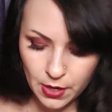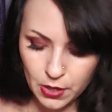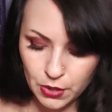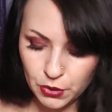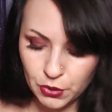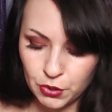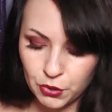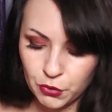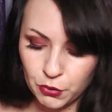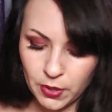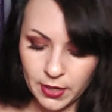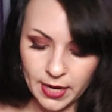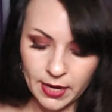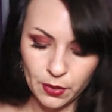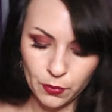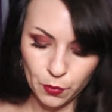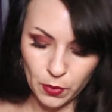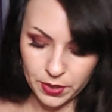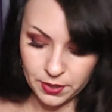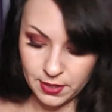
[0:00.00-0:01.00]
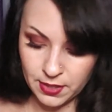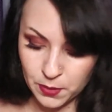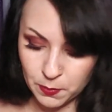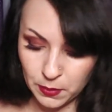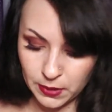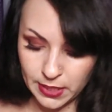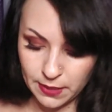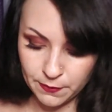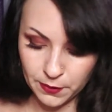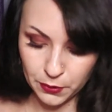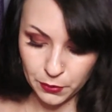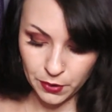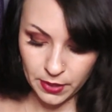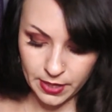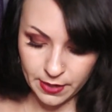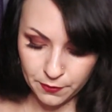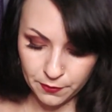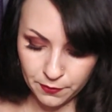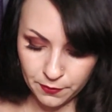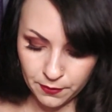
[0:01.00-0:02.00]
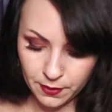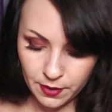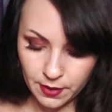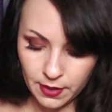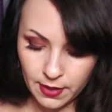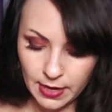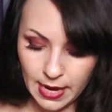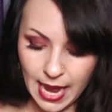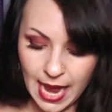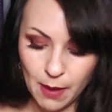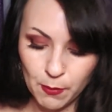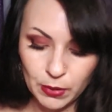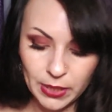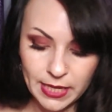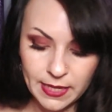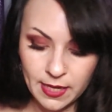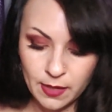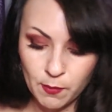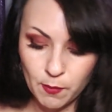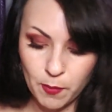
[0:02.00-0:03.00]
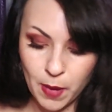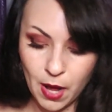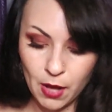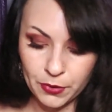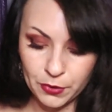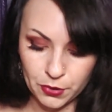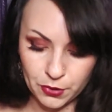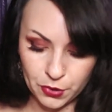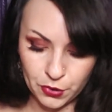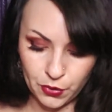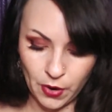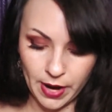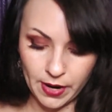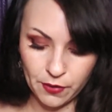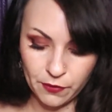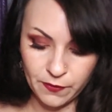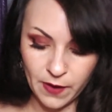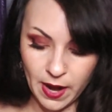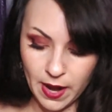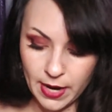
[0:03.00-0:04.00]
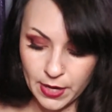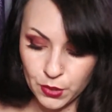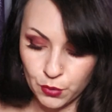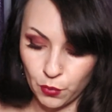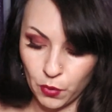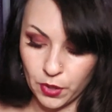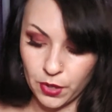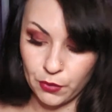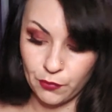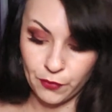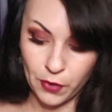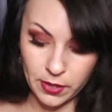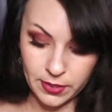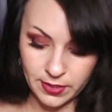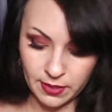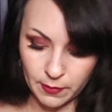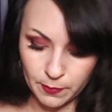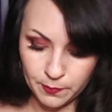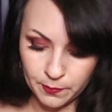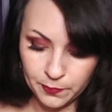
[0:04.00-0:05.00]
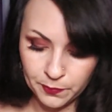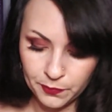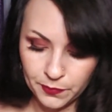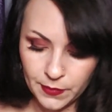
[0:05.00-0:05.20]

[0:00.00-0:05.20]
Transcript: Stricken with disbelief and grief, Emily didn't bother to try to find or confront him.